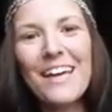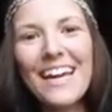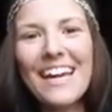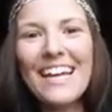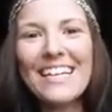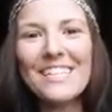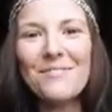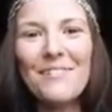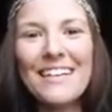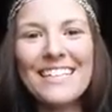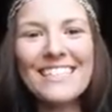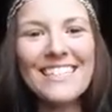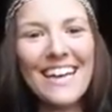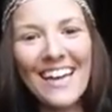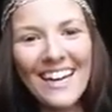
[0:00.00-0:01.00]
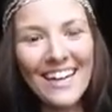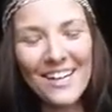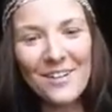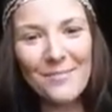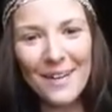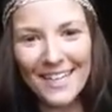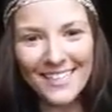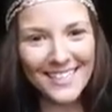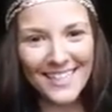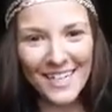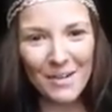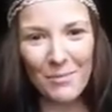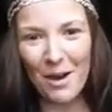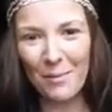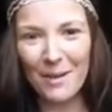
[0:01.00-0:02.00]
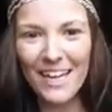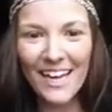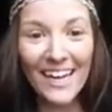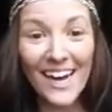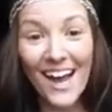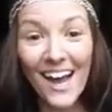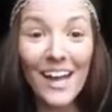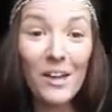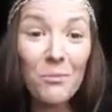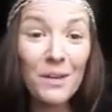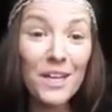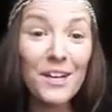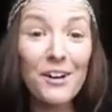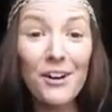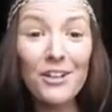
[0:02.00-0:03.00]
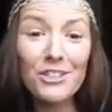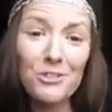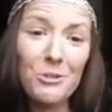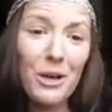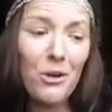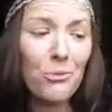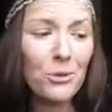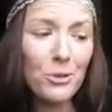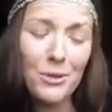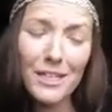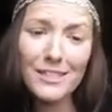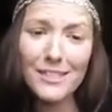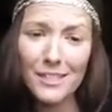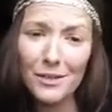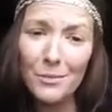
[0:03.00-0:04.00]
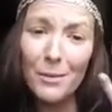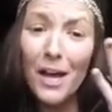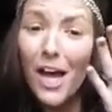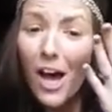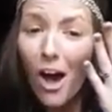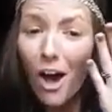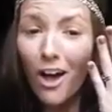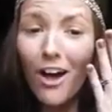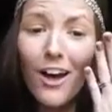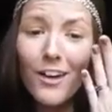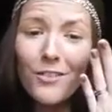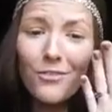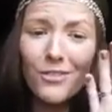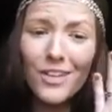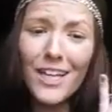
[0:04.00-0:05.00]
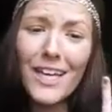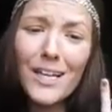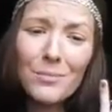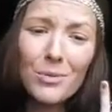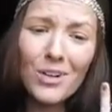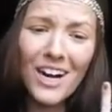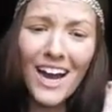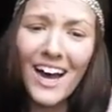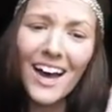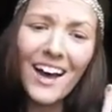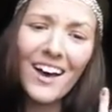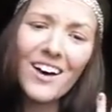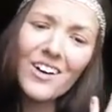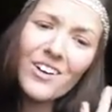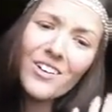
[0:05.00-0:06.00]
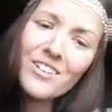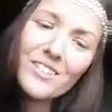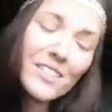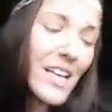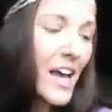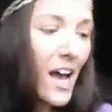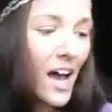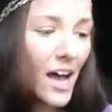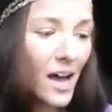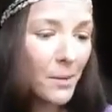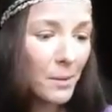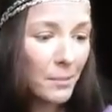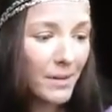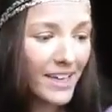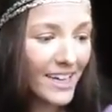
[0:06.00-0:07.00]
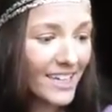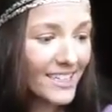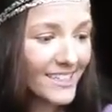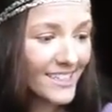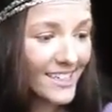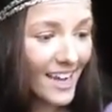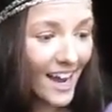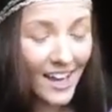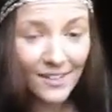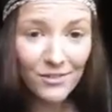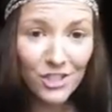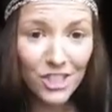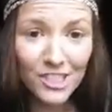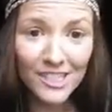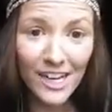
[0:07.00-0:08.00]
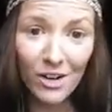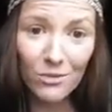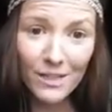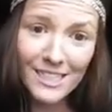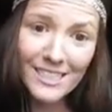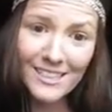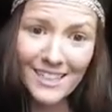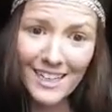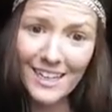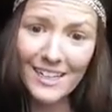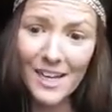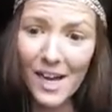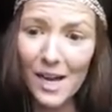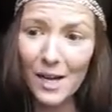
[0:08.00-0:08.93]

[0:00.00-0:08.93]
it's me, Danny, your Mascara Mommy, and I am here to help you get some on fleek brows, because I've just now recently,